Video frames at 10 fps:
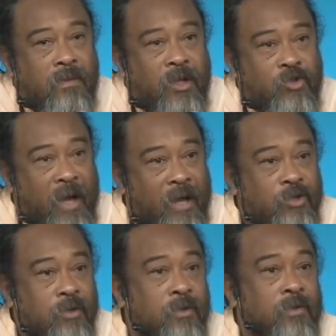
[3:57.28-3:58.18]

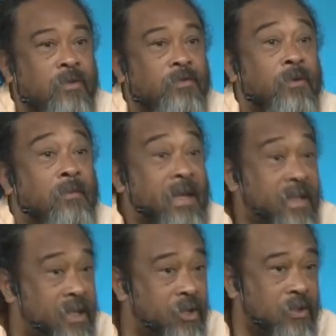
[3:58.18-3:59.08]
attraction for
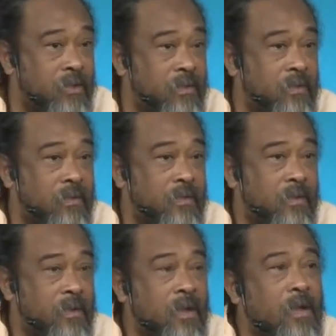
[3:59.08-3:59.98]
meditation.
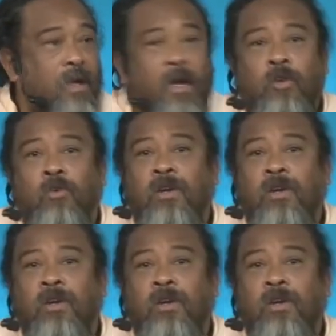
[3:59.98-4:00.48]
Are you